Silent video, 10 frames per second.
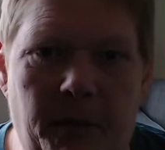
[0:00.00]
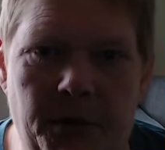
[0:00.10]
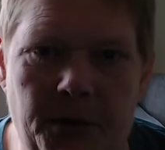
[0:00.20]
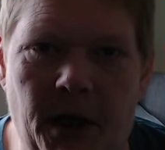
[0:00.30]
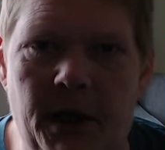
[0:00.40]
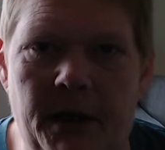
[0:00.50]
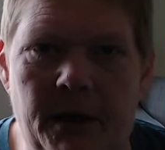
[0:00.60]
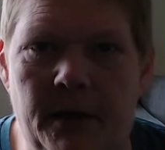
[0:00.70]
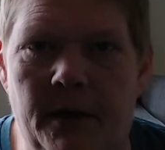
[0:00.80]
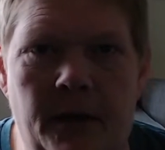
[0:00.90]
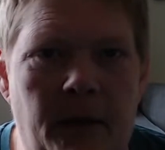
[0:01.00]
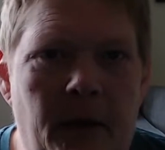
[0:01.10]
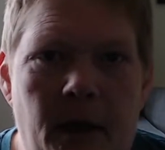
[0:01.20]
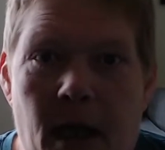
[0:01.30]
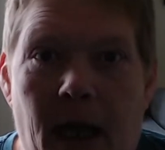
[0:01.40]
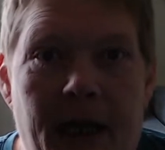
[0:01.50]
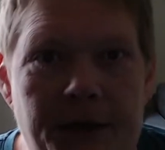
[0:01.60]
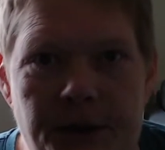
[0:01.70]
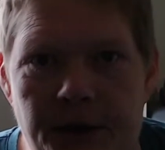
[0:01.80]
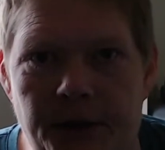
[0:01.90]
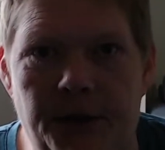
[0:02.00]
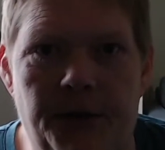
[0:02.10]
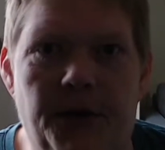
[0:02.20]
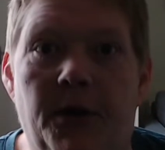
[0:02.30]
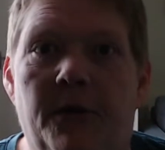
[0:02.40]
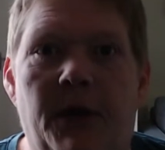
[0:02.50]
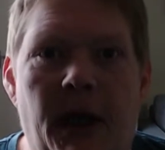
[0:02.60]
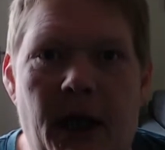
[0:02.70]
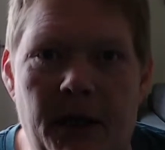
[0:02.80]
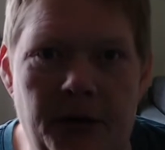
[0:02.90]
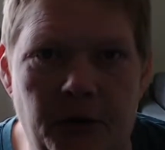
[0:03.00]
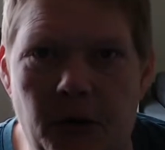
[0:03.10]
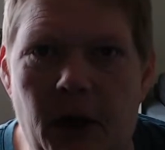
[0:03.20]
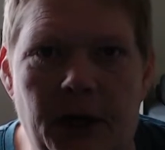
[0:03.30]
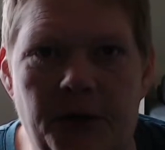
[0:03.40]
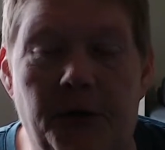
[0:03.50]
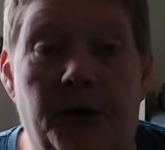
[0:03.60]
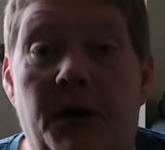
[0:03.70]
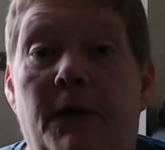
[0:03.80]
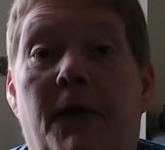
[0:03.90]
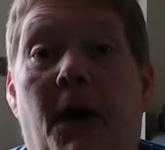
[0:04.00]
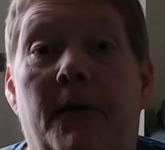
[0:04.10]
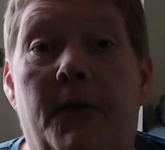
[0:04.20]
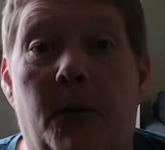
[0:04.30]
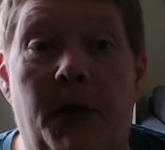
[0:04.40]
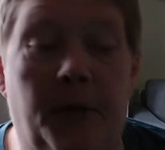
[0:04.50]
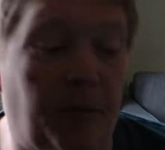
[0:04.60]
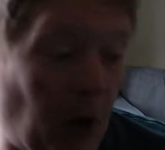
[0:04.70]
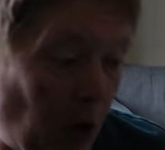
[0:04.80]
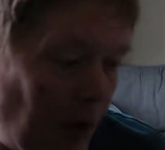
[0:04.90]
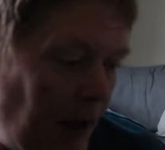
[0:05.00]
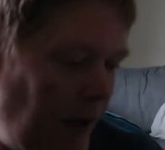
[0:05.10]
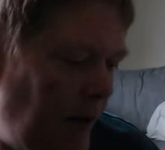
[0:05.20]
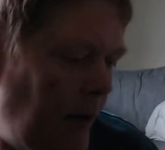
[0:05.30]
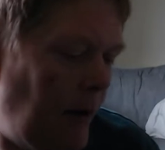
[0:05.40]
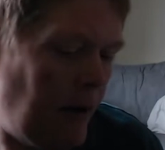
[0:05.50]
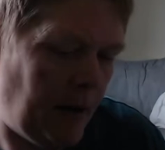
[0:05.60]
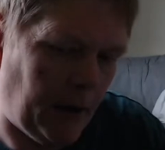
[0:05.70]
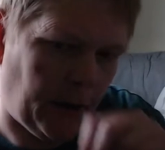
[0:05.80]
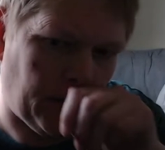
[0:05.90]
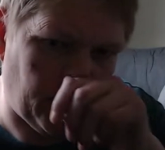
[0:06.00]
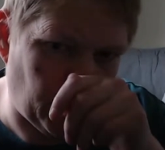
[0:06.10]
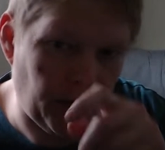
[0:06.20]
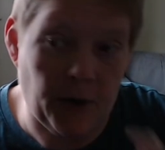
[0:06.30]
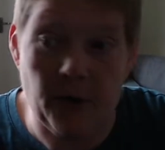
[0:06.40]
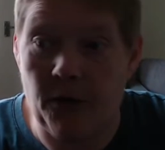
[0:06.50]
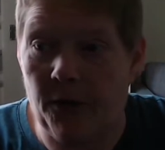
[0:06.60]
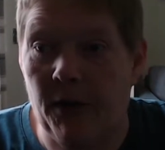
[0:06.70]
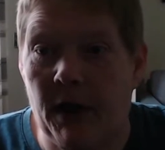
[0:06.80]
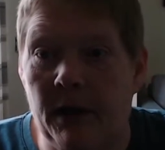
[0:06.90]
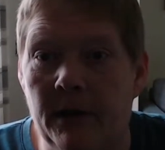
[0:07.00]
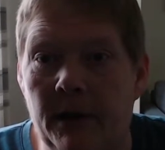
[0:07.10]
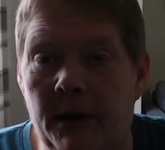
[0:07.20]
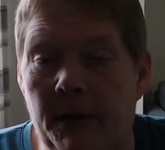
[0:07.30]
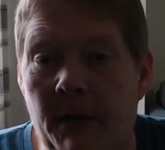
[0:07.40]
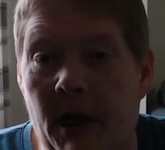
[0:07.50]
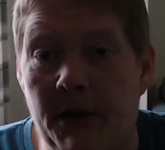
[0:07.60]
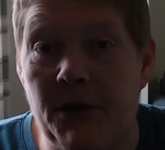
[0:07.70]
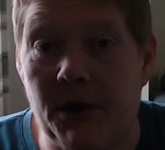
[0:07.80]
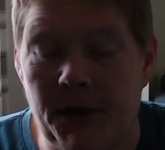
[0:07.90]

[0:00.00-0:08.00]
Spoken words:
shaker, glasses, serviettes, all that sort of thing. £5 bargain. The other thing actually